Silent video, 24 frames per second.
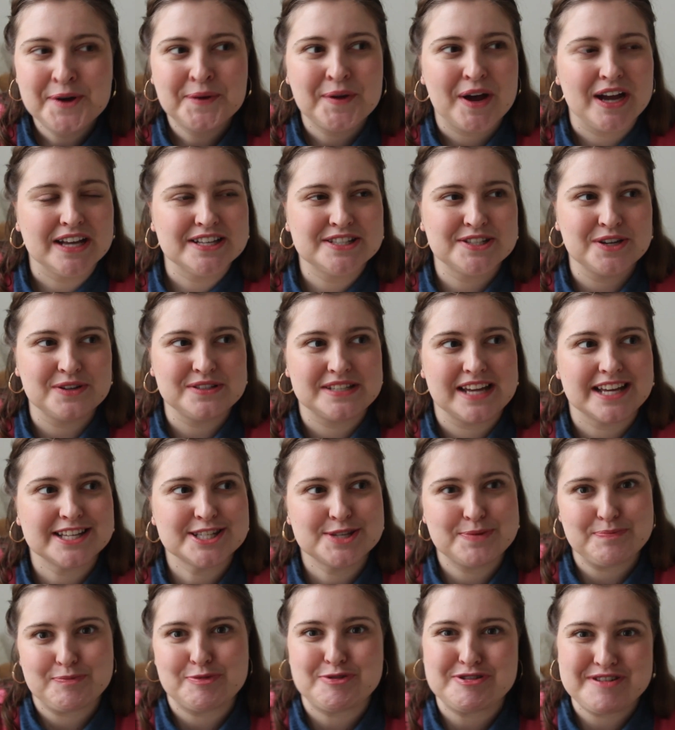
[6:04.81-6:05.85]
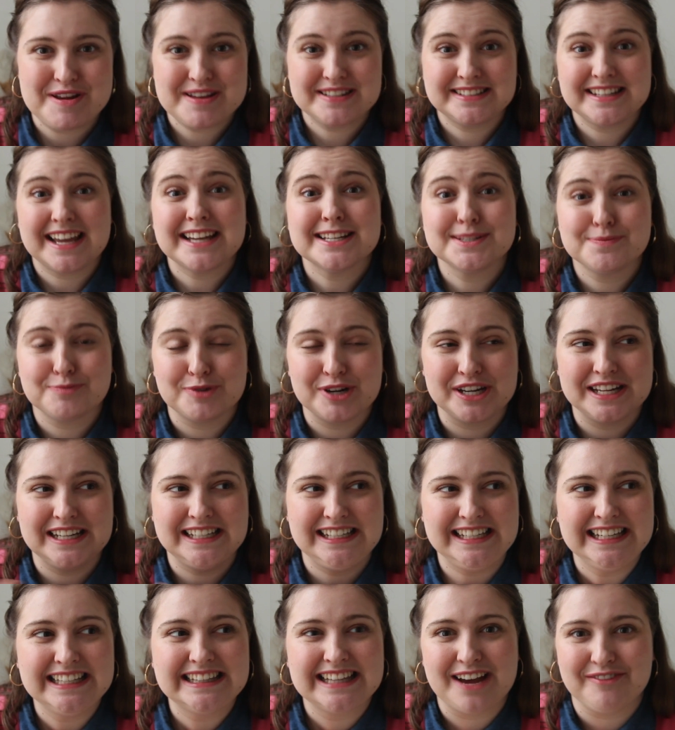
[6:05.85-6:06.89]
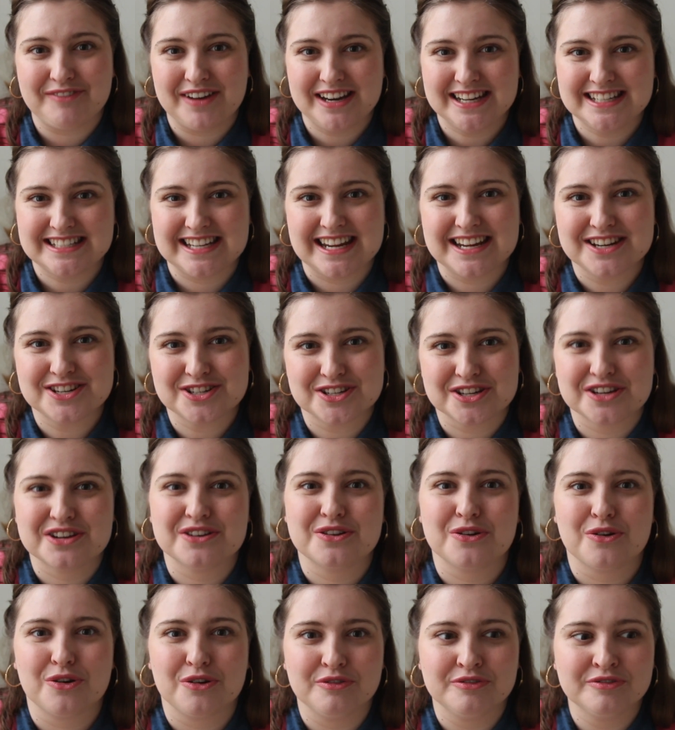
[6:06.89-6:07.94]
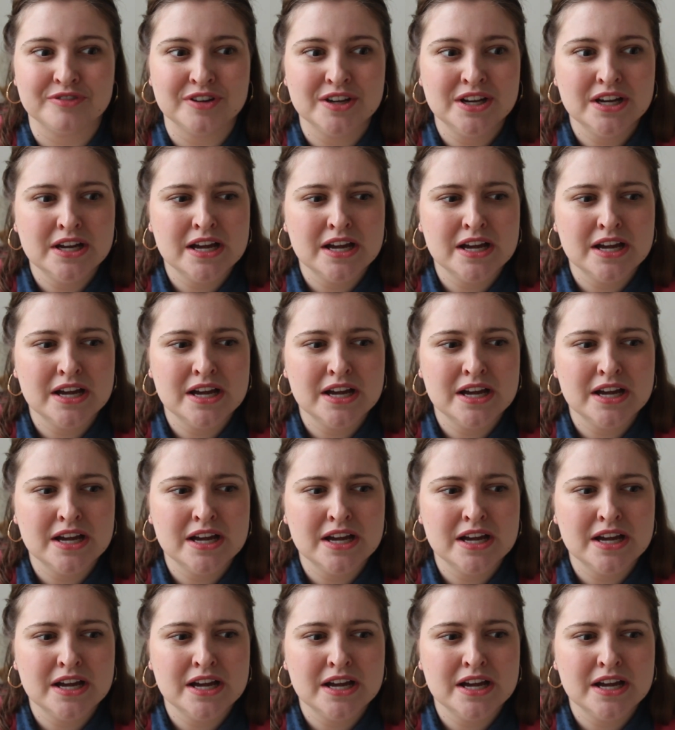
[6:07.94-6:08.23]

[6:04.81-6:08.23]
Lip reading: I so desperately need that validation of